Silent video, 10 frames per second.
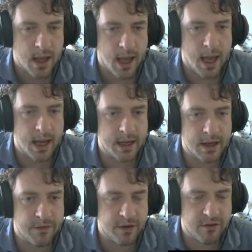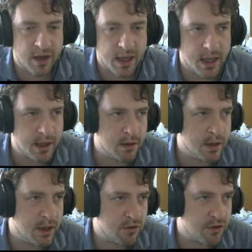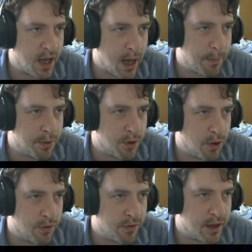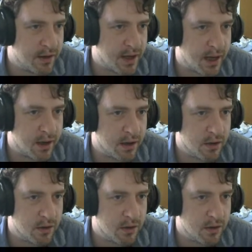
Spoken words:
And if it's a heal, it should happen on the attacker.